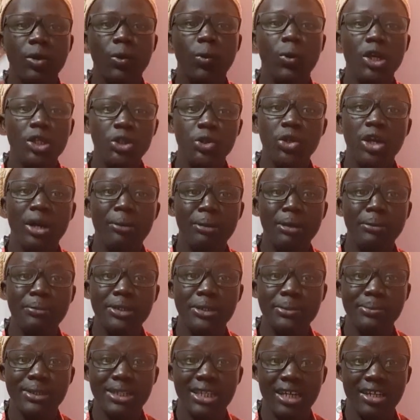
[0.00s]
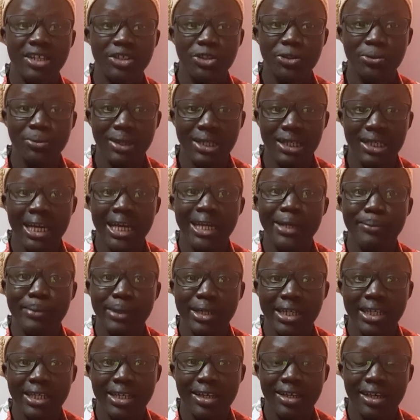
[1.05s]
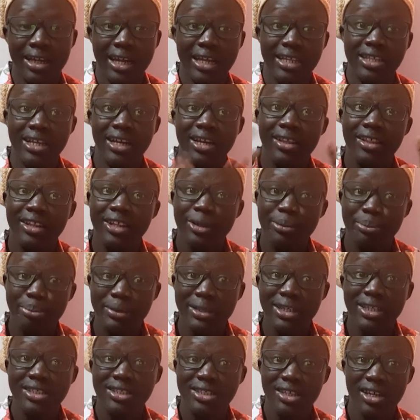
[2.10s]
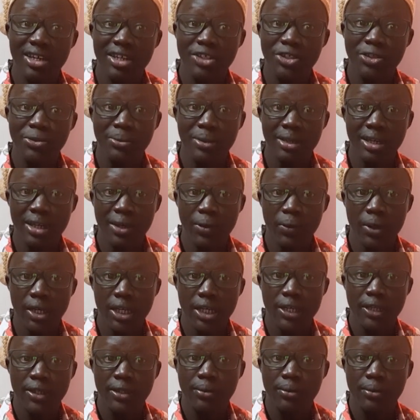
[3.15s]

Where sugar mummies with Alijoma Diamond? I can't believe Alijoma Lewe.